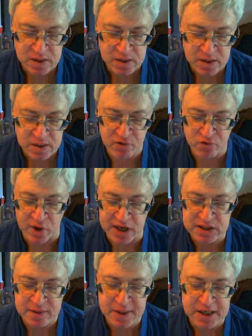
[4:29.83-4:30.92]

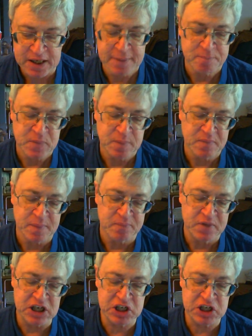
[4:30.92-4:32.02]
paraphrase.
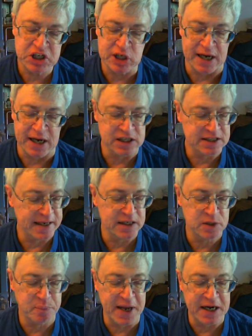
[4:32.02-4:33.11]
This suggests that
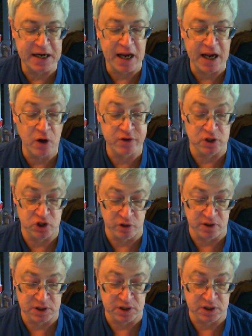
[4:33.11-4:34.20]
expanding health
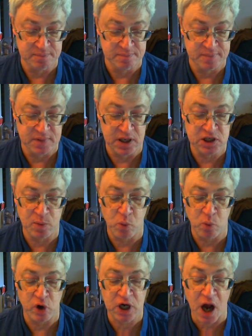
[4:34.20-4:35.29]
insurance is a
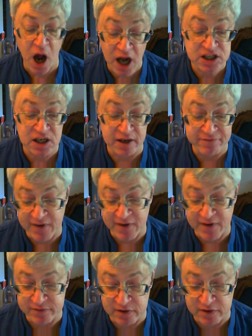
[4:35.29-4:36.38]
more
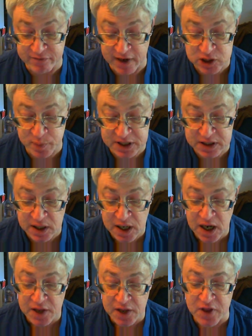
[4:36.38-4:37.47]
cost-effective investment
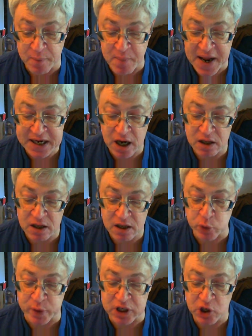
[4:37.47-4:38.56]
than many others
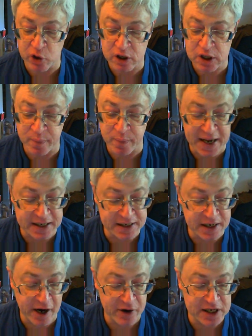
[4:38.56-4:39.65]
we currently make in
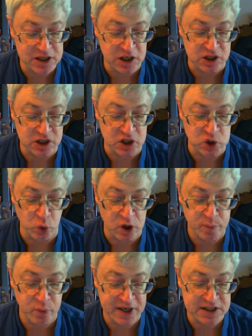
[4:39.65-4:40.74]
areas such as
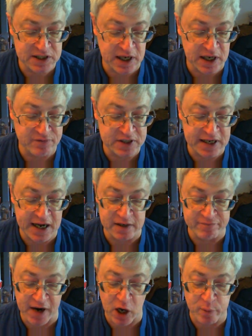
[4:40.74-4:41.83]
workplace safety and
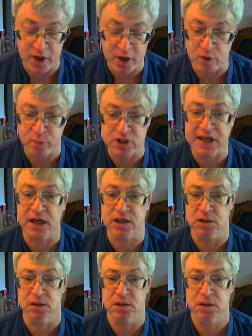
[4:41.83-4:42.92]
environmental
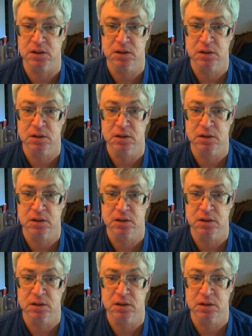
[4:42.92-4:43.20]
protections.